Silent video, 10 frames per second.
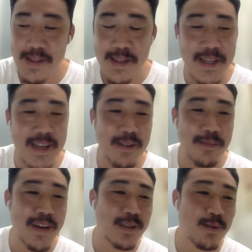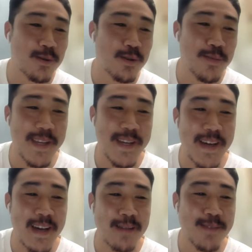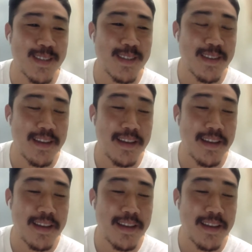deleted all my social media apps.